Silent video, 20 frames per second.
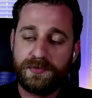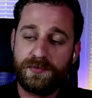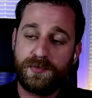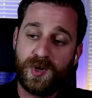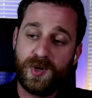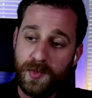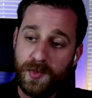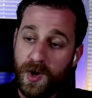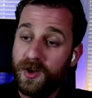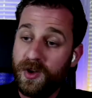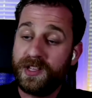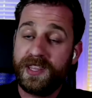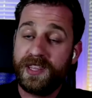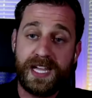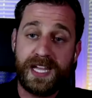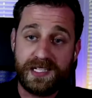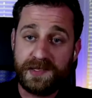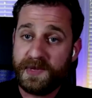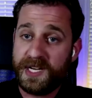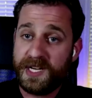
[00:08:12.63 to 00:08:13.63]
promoting that,
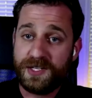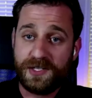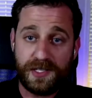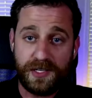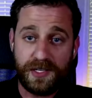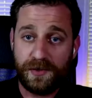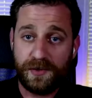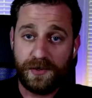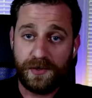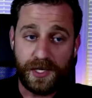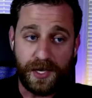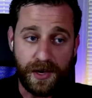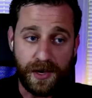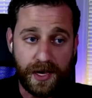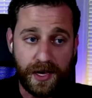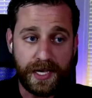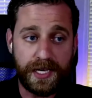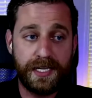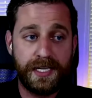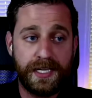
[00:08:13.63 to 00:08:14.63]
especially early
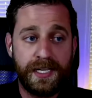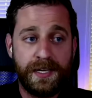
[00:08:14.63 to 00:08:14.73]
on,